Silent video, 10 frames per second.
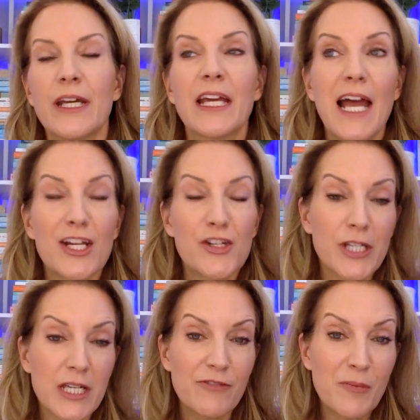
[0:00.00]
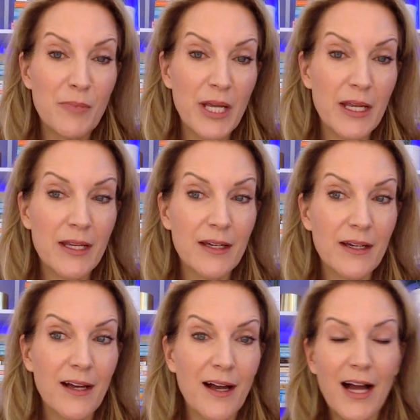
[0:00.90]
It could actually even be
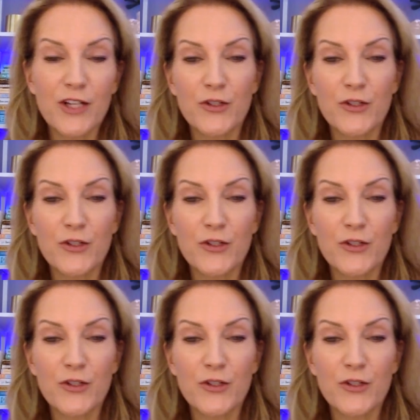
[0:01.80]
a high